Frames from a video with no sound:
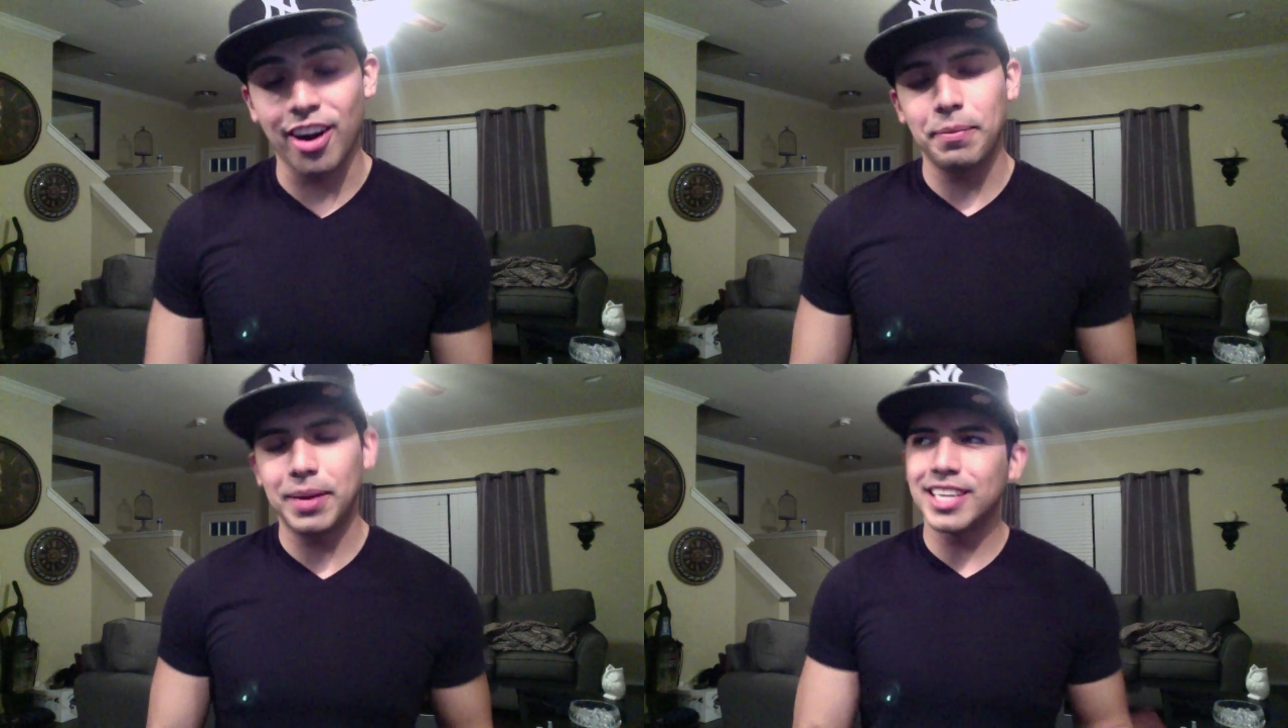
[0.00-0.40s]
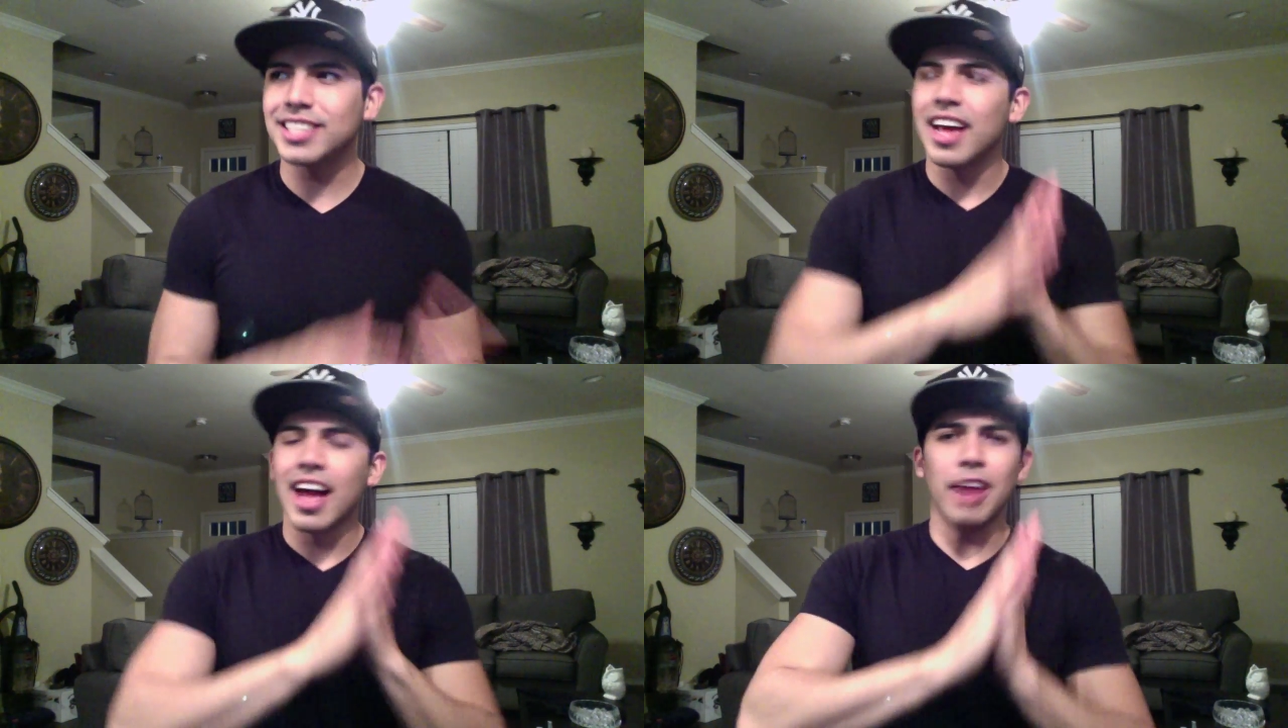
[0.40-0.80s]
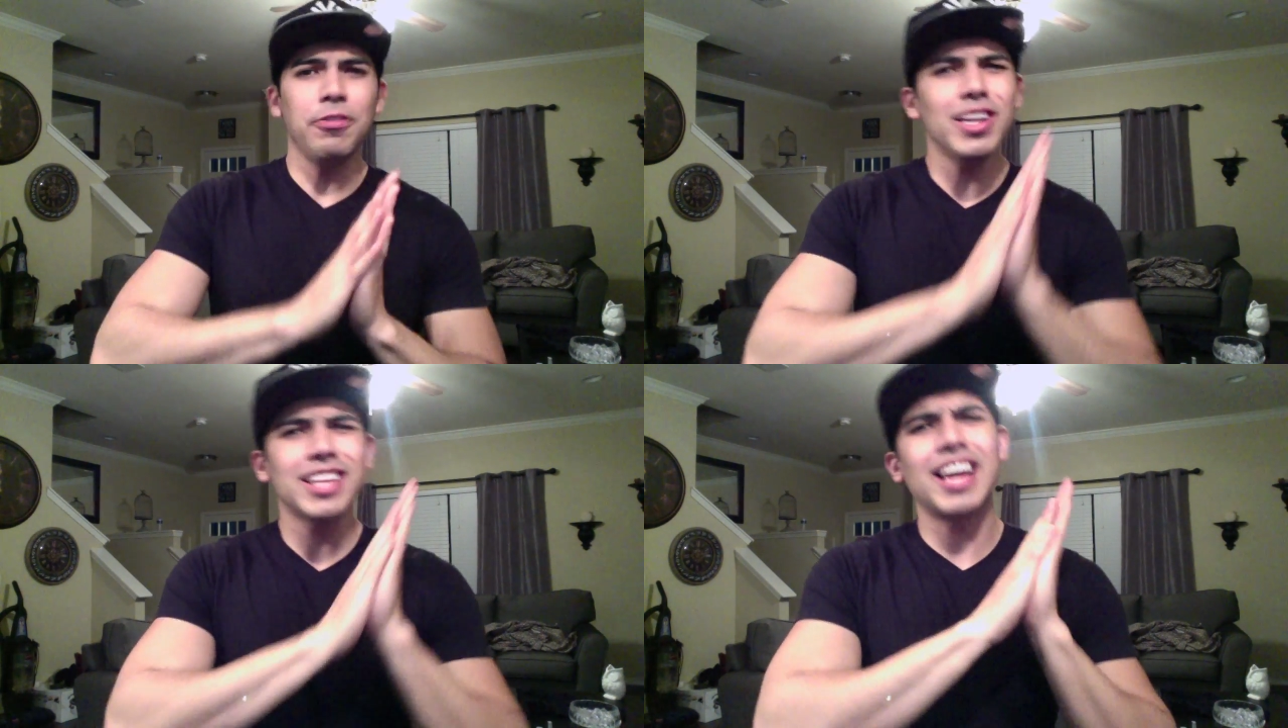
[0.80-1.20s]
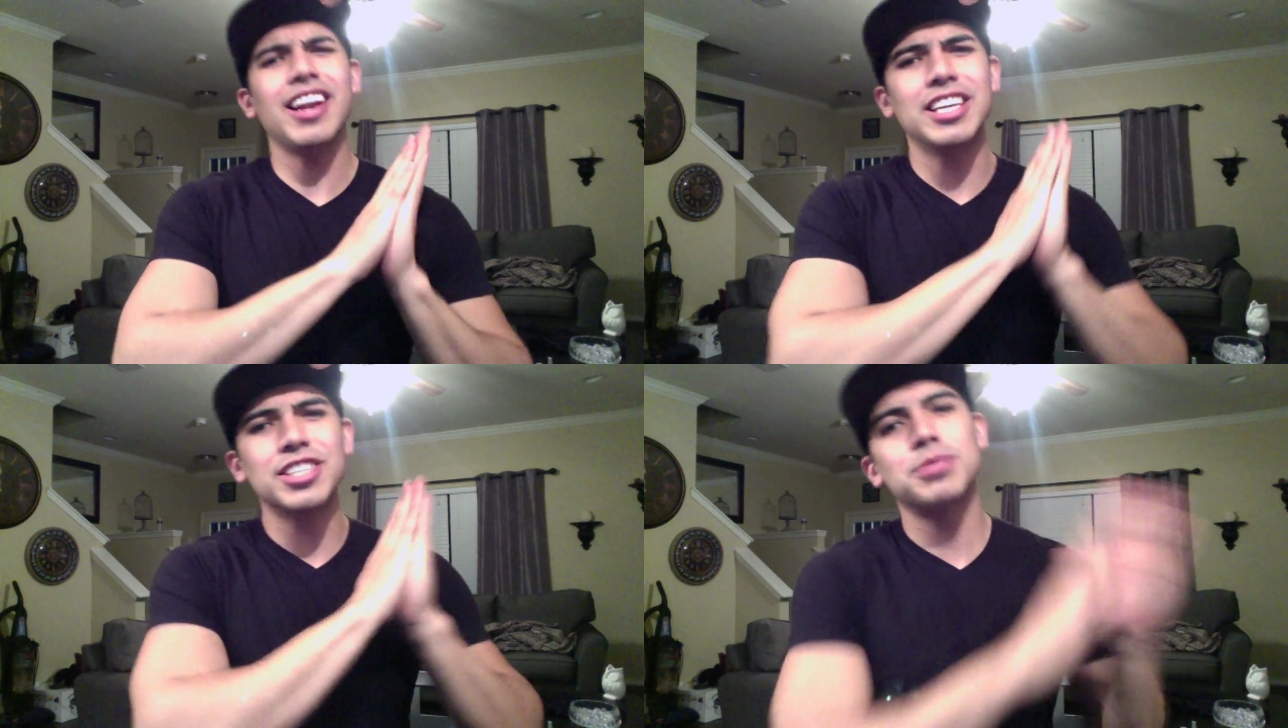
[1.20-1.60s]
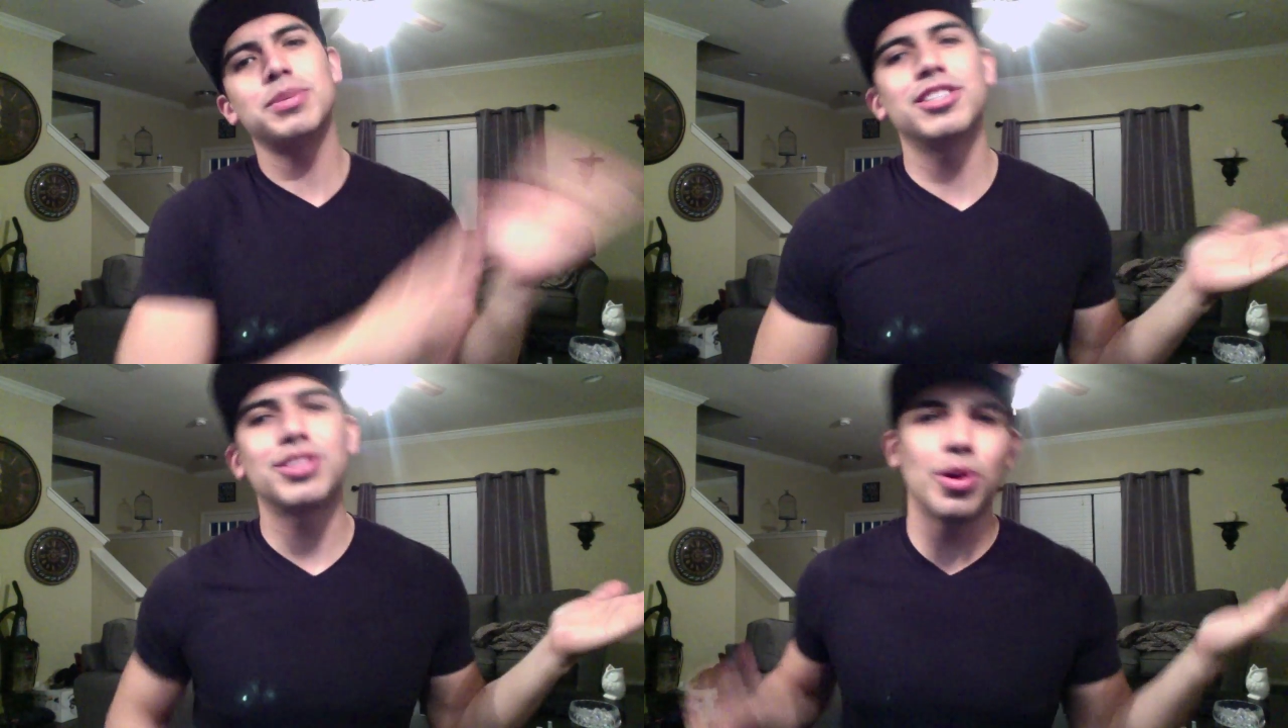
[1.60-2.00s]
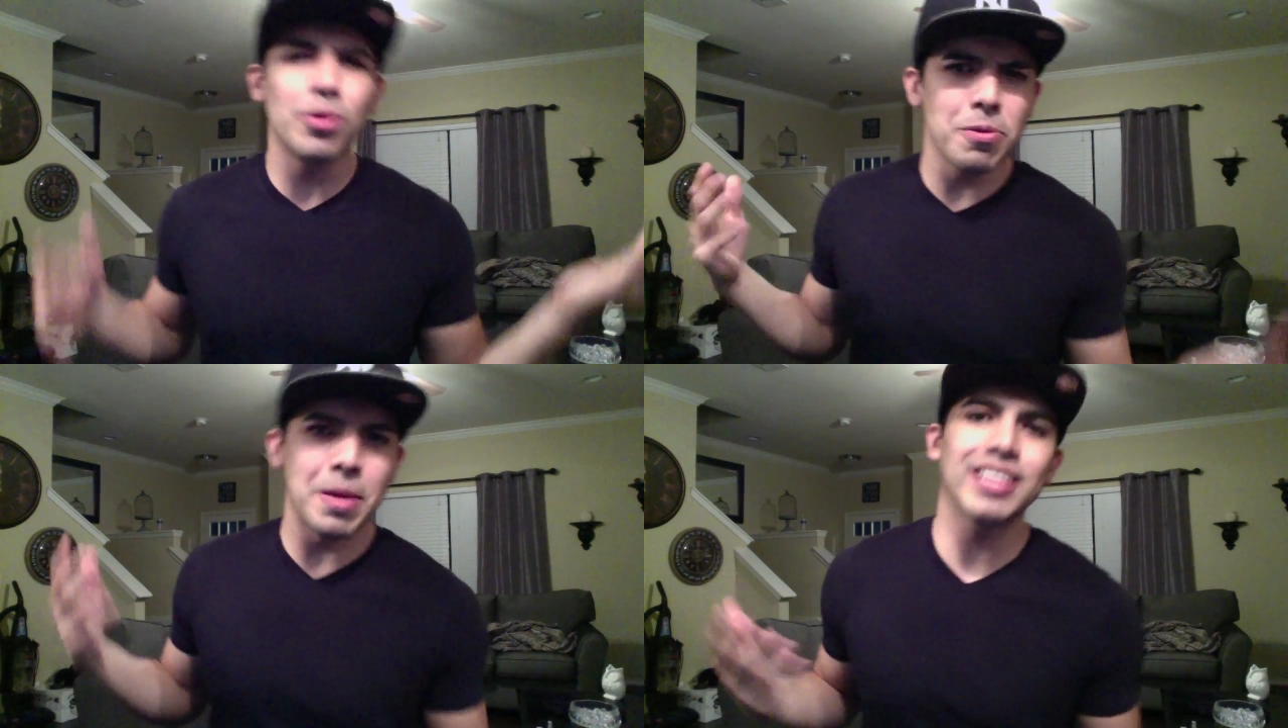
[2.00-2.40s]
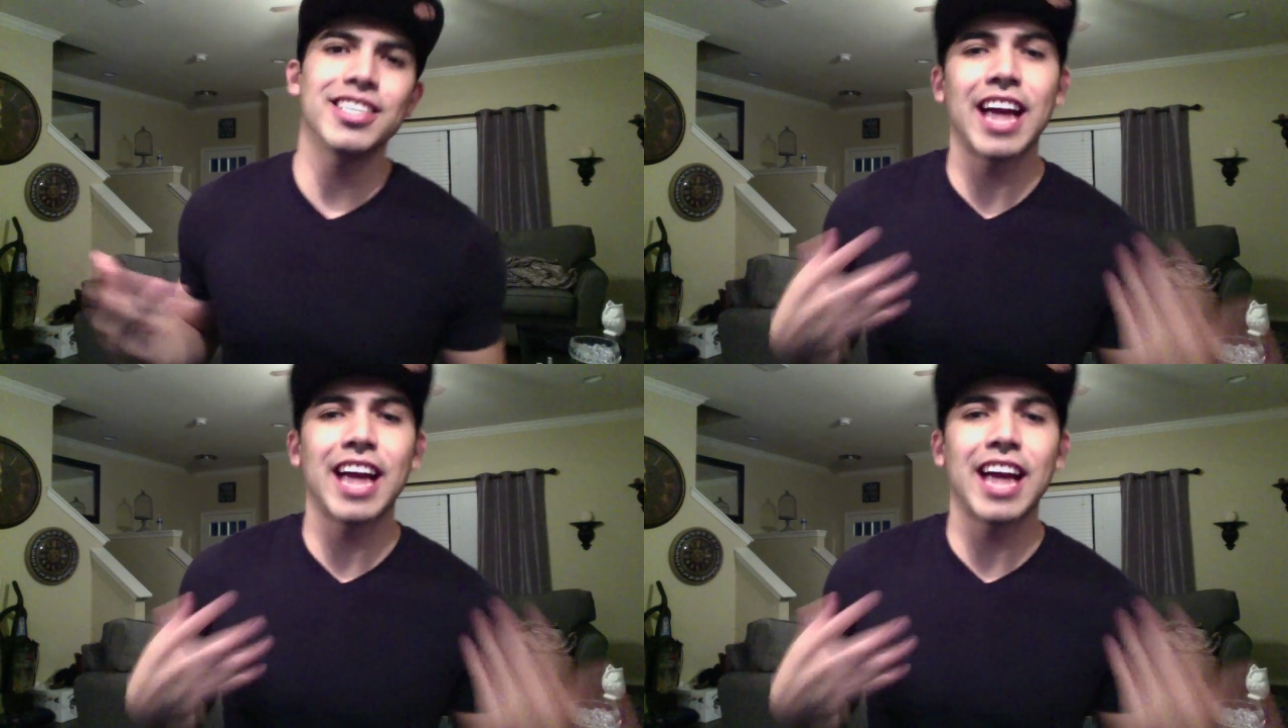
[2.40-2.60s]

because I feel like that instrument is so romantic.